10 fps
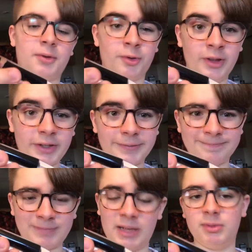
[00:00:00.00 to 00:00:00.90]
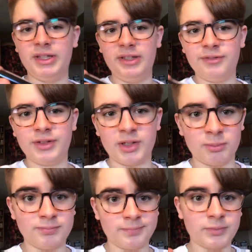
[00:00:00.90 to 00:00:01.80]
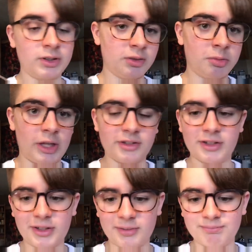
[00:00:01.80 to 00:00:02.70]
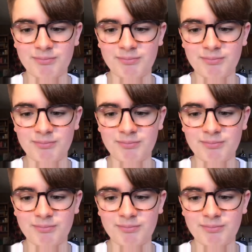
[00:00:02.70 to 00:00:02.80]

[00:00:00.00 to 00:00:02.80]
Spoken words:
of acrylic, I believe, or clear plastic.